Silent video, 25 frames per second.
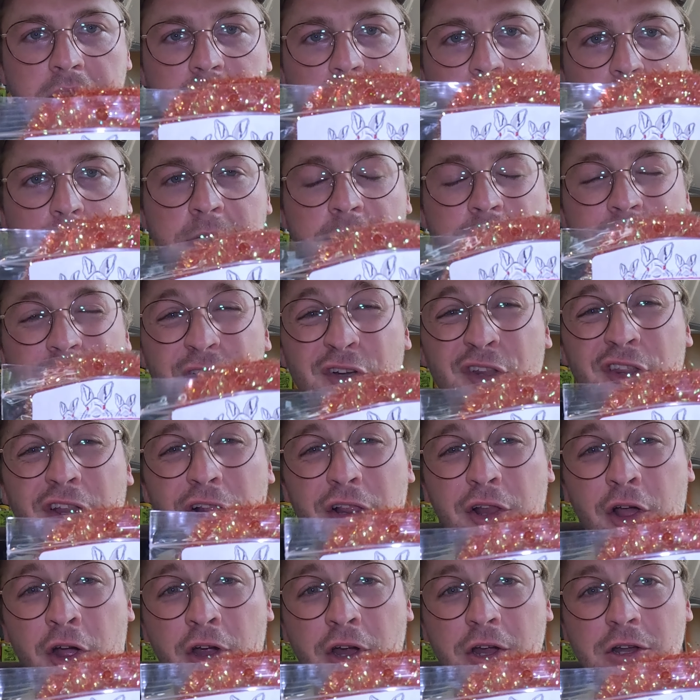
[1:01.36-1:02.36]
I prefer the
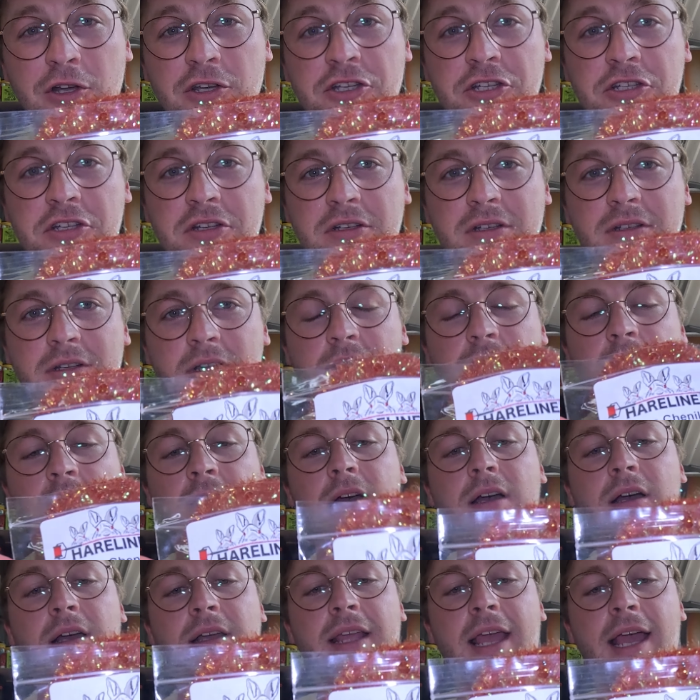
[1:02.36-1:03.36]
large
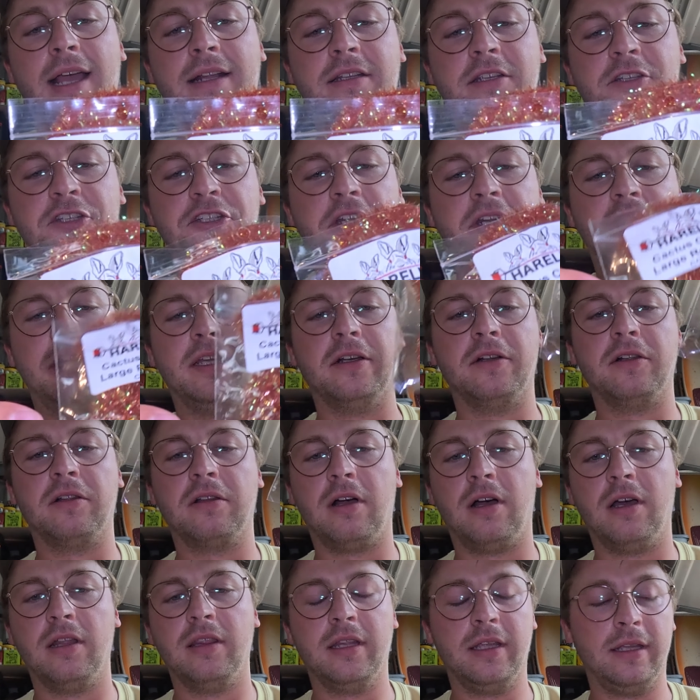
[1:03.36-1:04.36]
cactus chenille
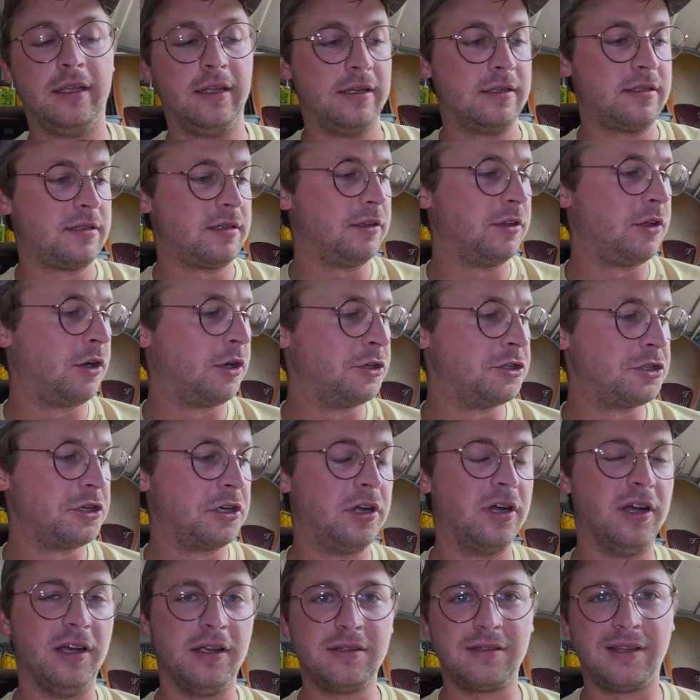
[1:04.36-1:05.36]
on these larger
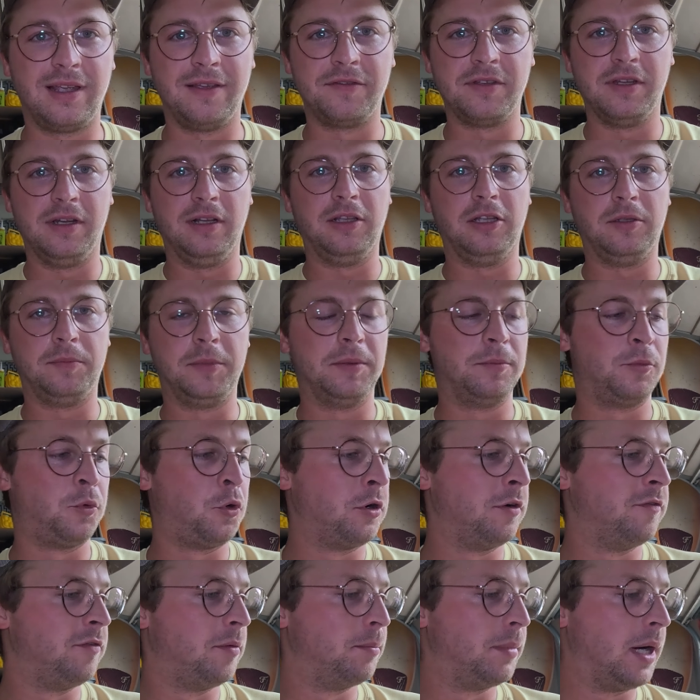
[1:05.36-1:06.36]
hooks, gives it a little bit
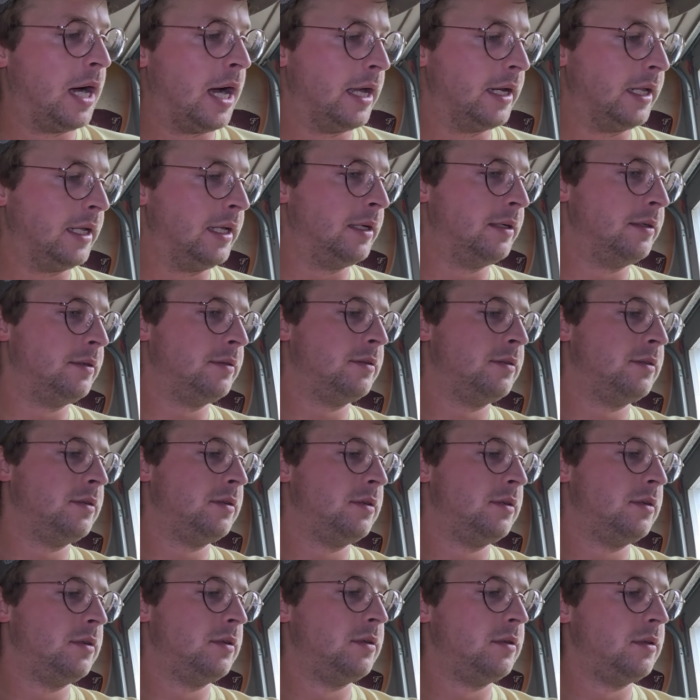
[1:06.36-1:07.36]
more of a body.
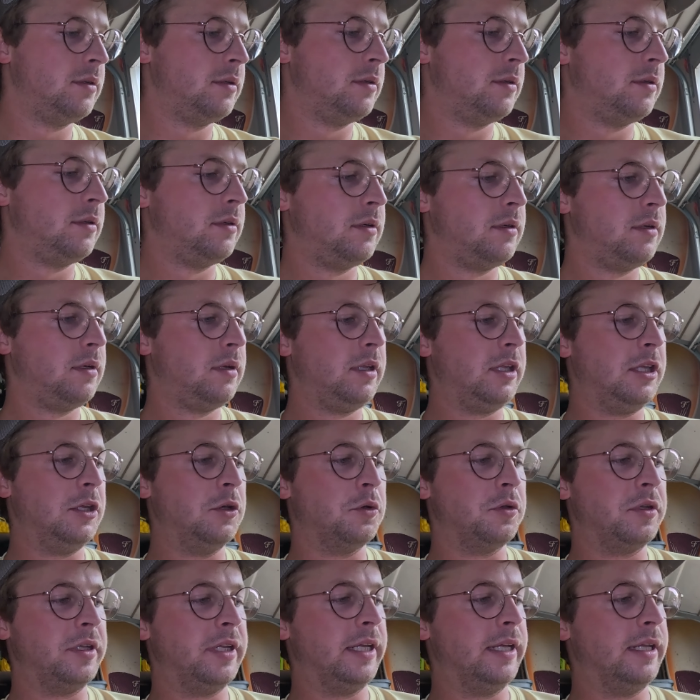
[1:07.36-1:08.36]

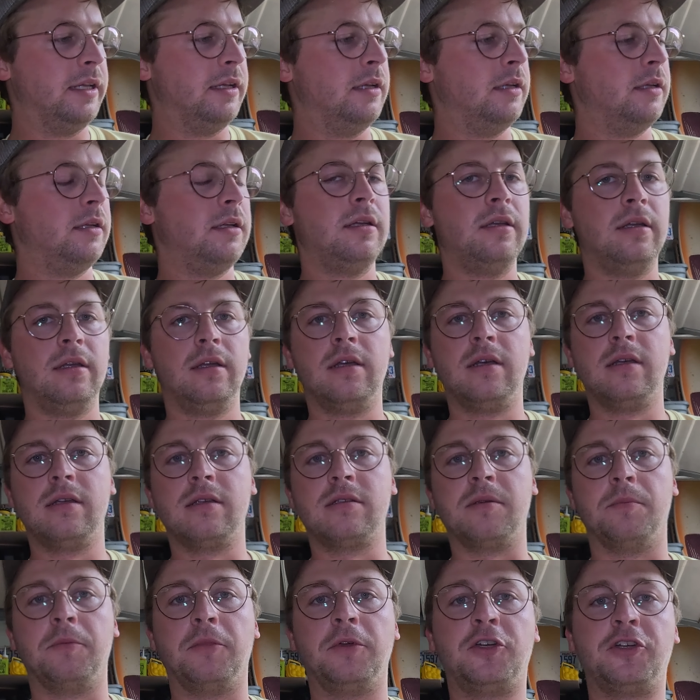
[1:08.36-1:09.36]
You'll need
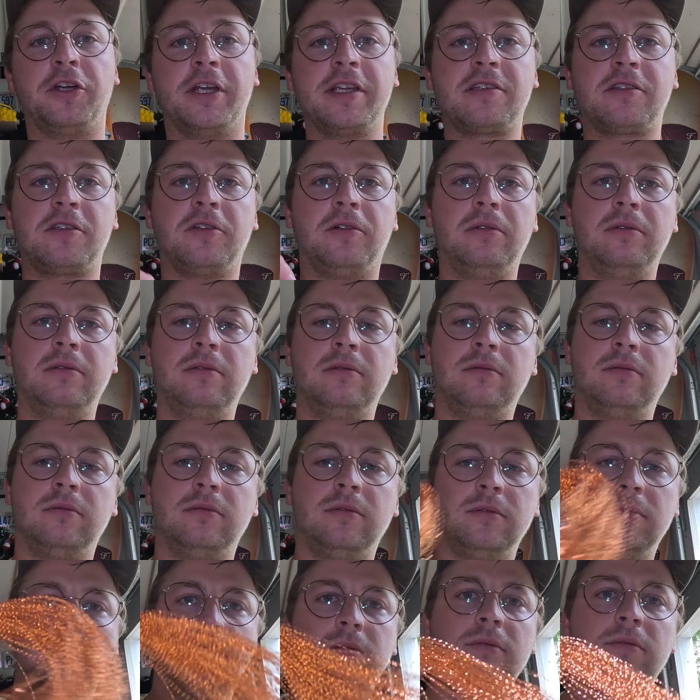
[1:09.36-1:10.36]
some crystal
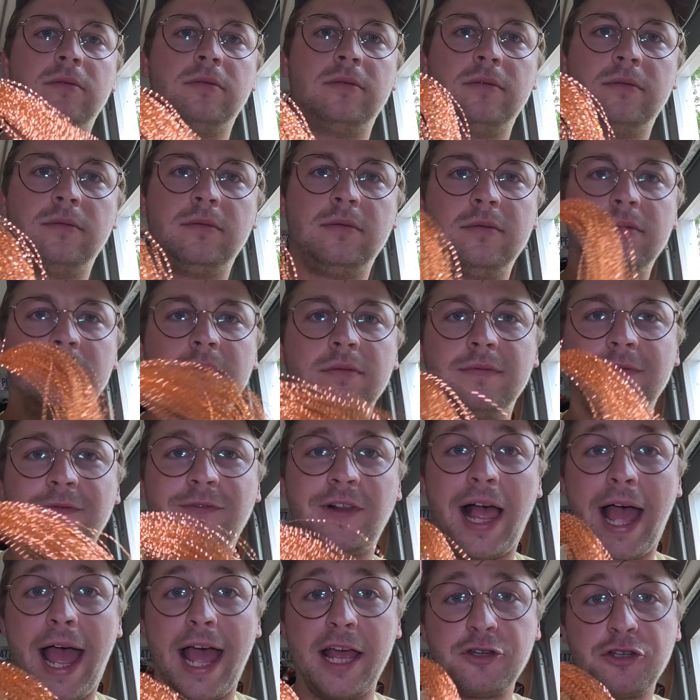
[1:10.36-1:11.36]

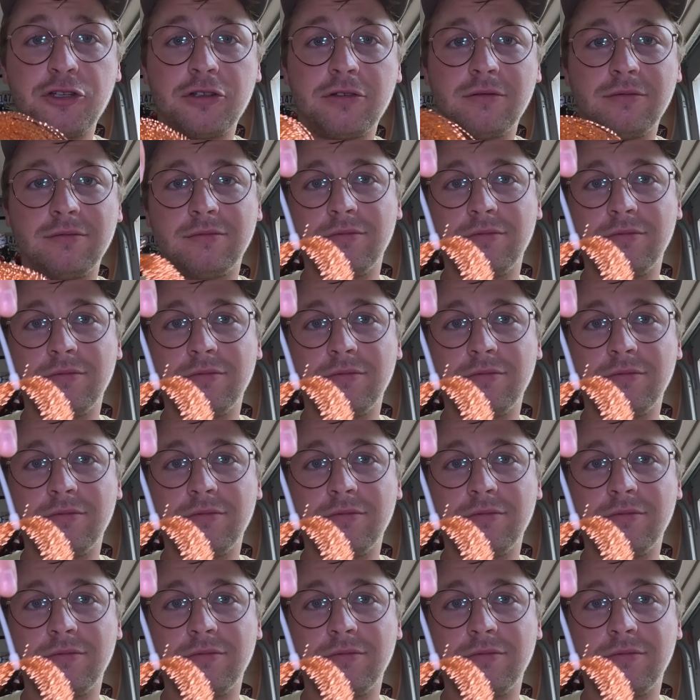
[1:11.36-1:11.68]
flash.